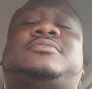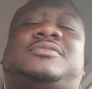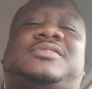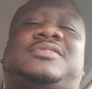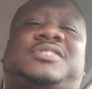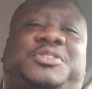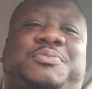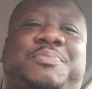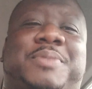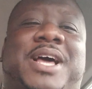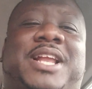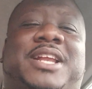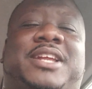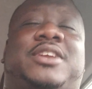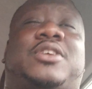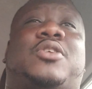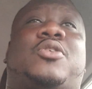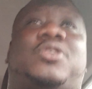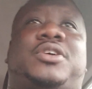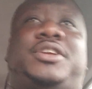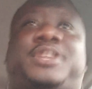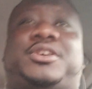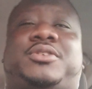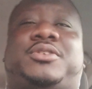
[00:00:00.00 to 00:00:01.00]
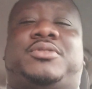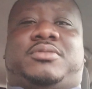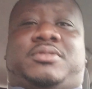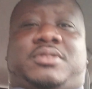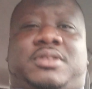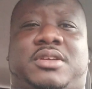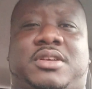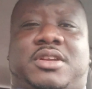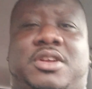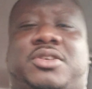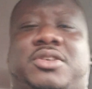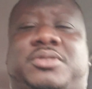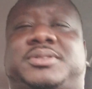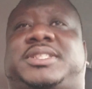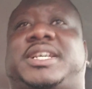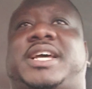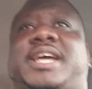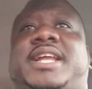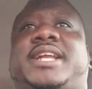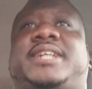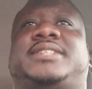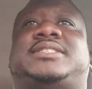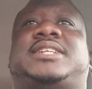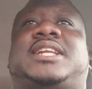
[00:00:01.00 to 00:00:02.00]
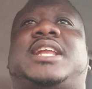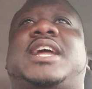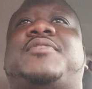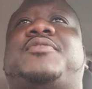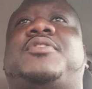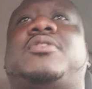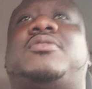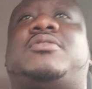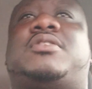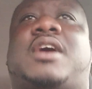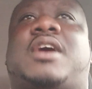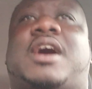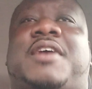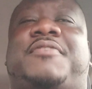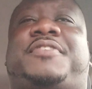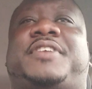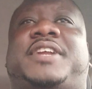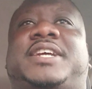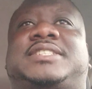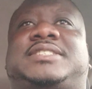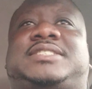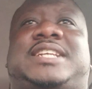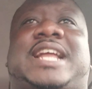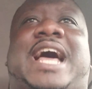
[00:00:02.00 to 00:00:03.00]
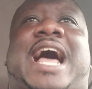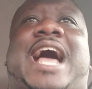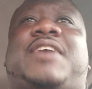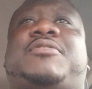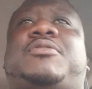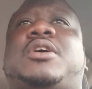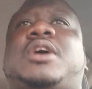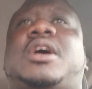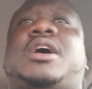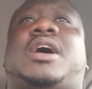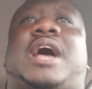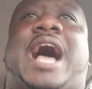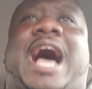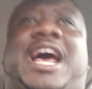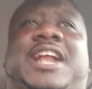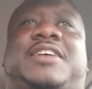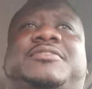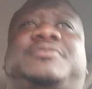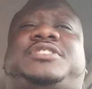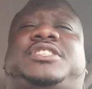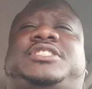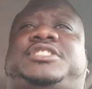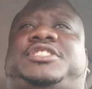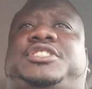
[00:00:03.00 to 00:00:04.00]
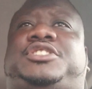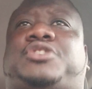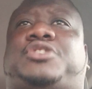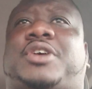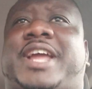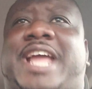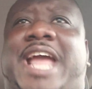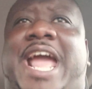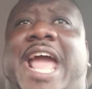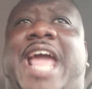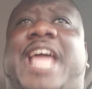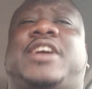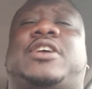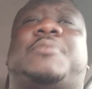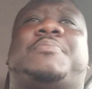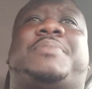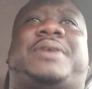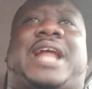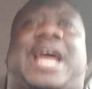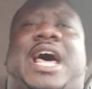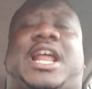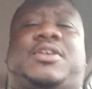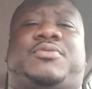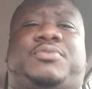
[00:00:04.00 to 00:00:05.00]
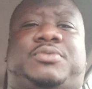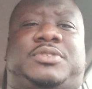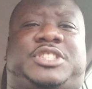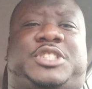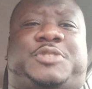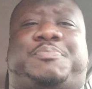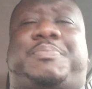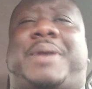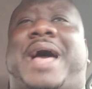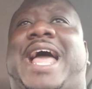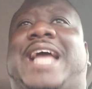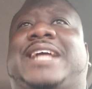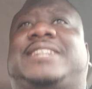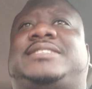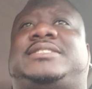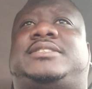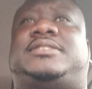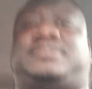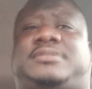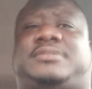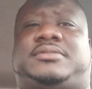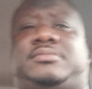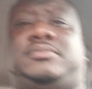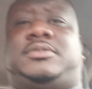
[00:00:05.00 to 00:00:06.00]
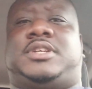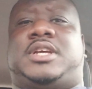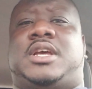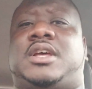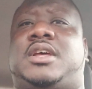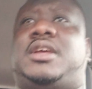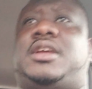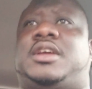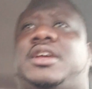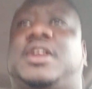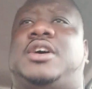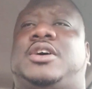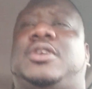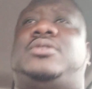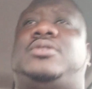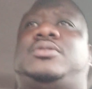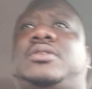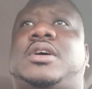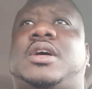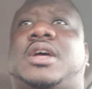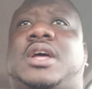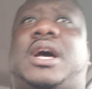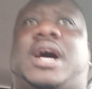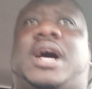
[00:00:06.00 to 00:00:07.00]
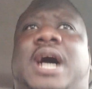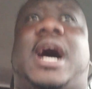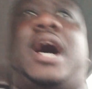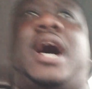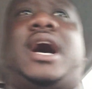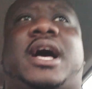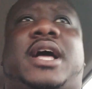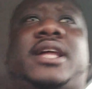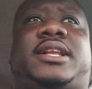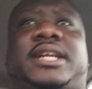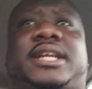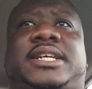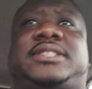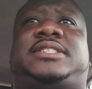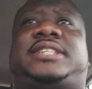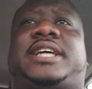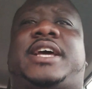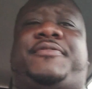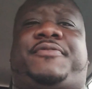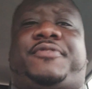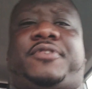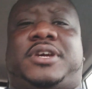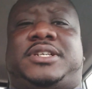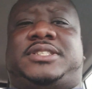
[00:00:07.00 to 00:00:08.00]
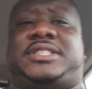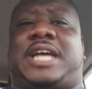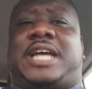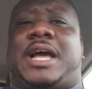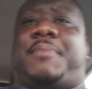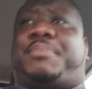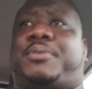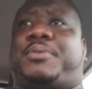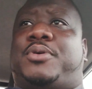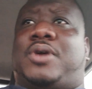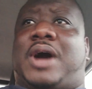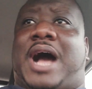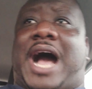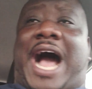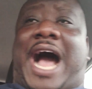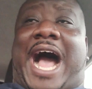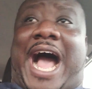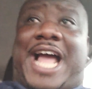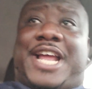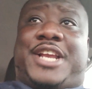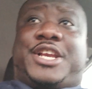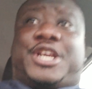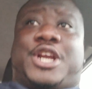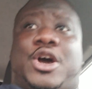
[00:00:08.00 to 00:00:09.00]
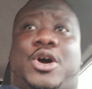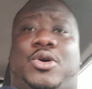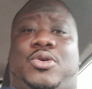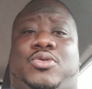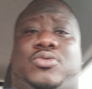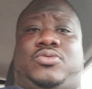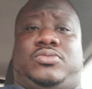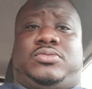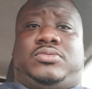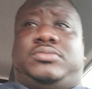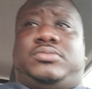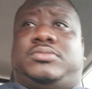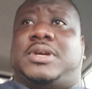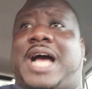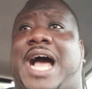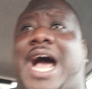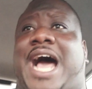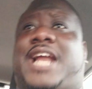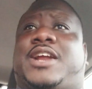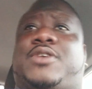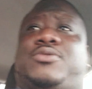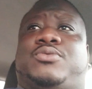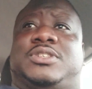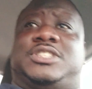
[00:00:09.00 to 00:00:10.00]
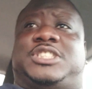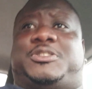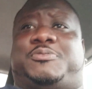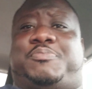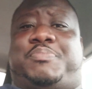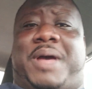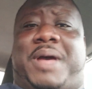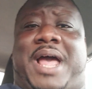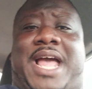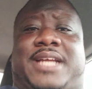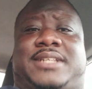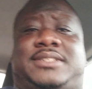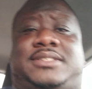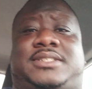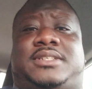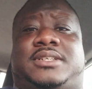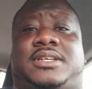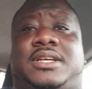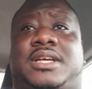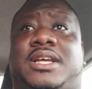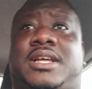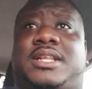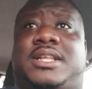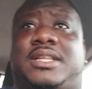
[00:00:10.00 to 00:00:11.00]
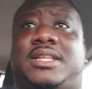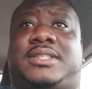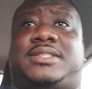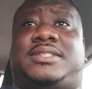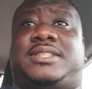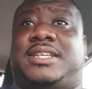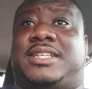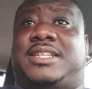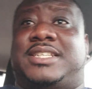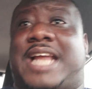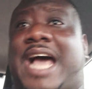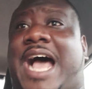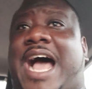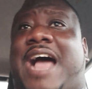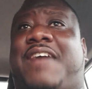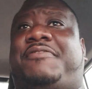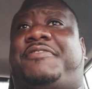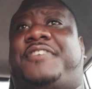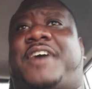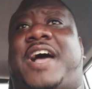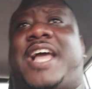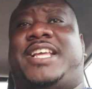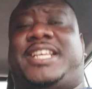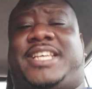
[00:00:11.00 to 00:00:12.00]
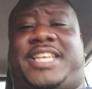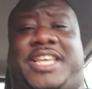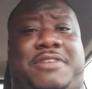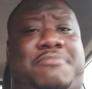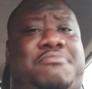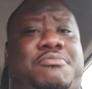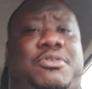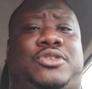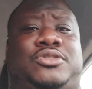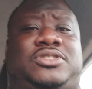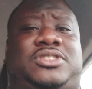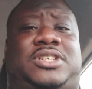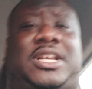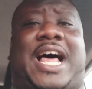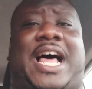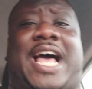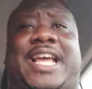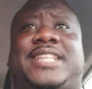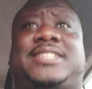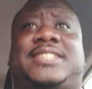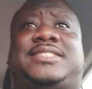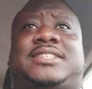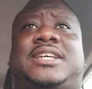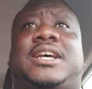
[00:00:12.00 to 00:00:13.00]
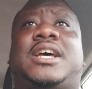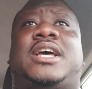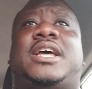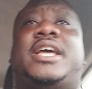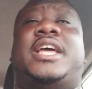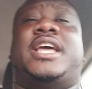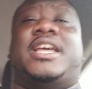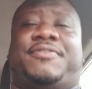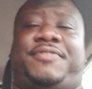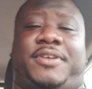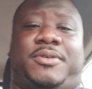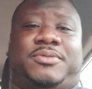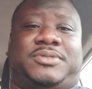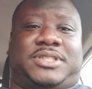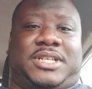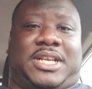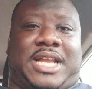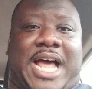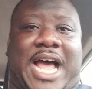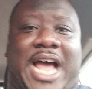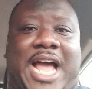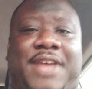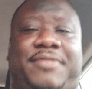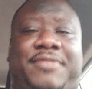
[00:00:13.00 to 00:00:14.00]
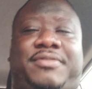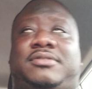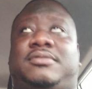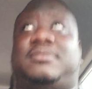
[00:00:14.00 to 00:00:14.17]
smell it on you. You know what I'm saying? There's a level of confidence, not out of just straight anger, but out of respect. Let's say, for example, I know out of respect to not fight Kimbo Slice if he was alive.